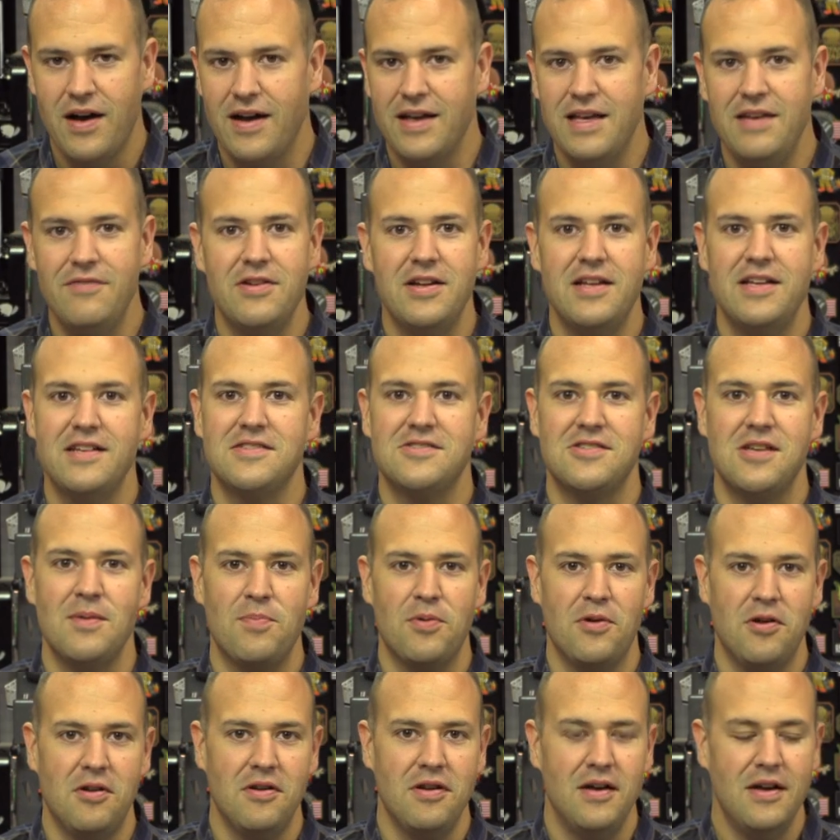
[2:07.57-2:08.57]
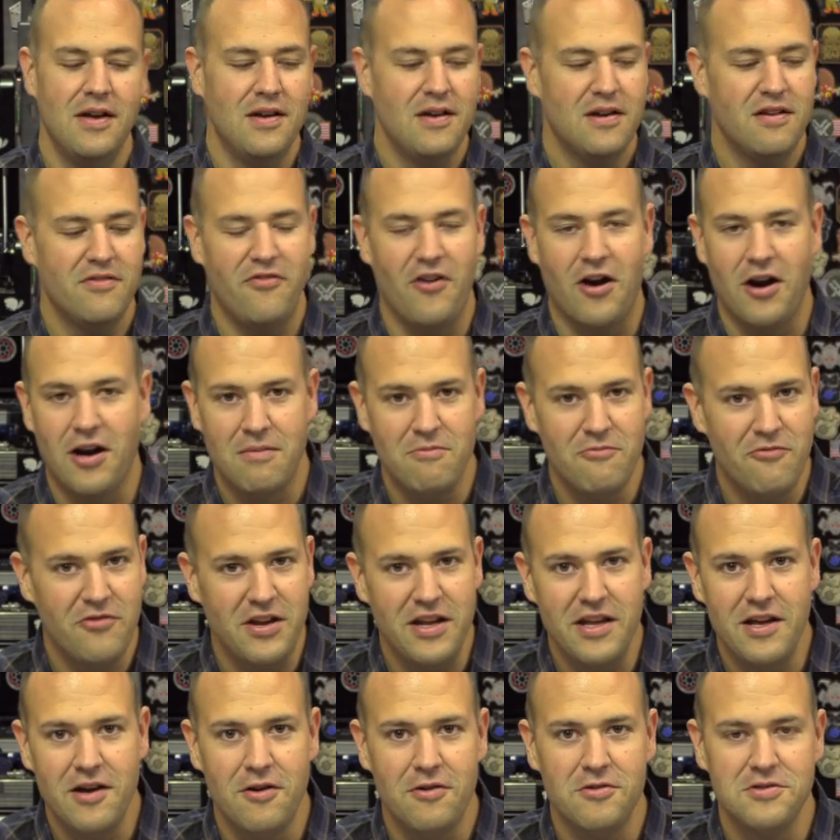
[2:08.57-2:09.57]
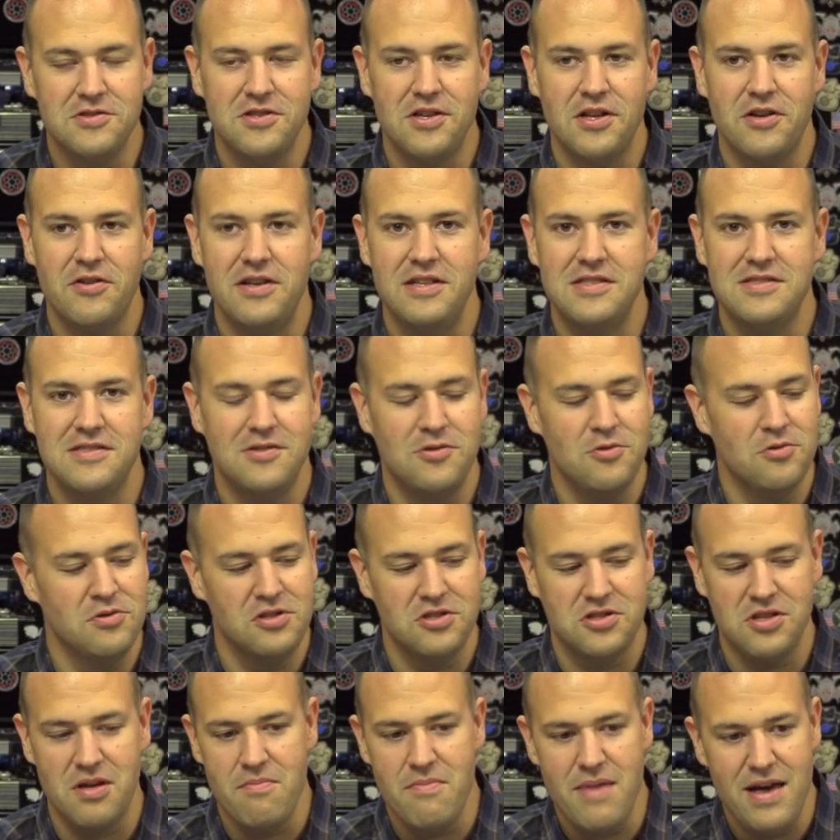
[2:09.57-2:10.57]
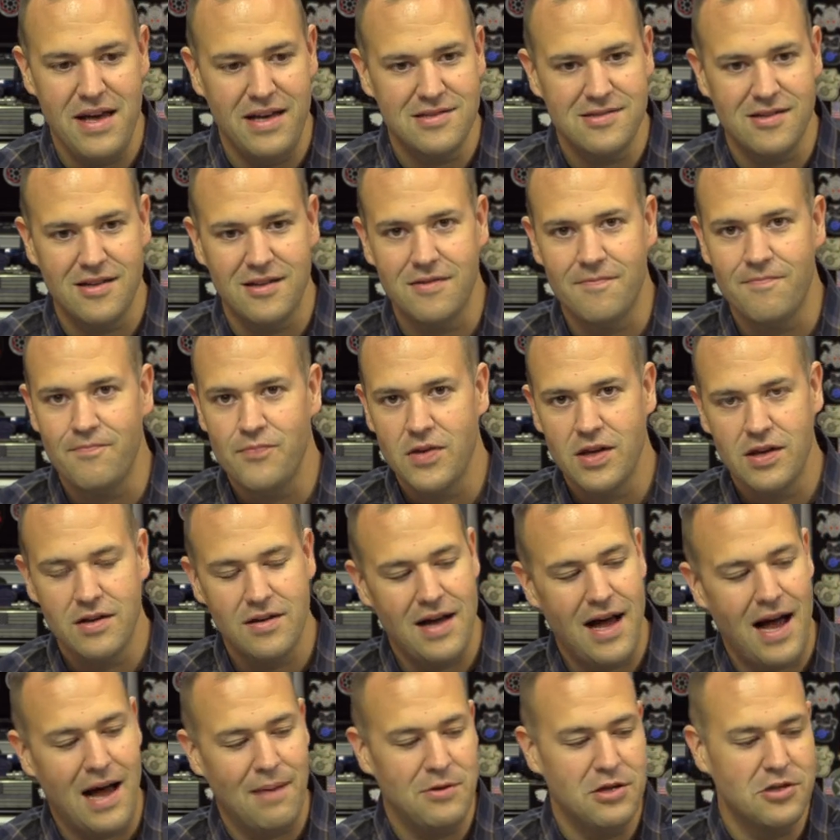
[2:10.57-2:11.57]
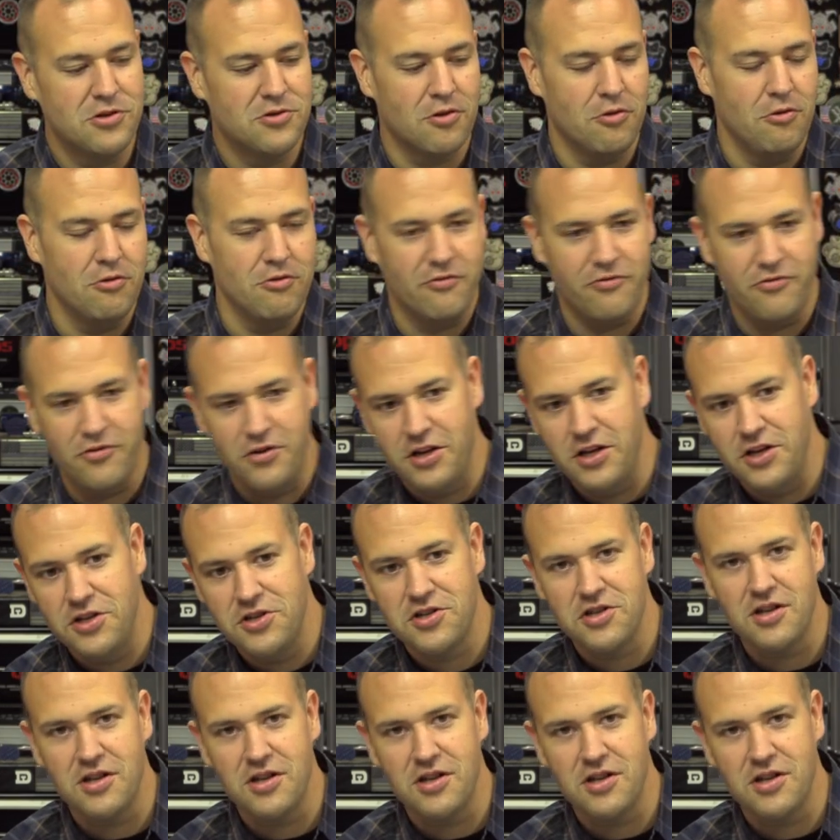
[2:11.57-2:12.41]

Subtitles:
even his simple farm videos, you know, he's doing this amazing hobby drone footage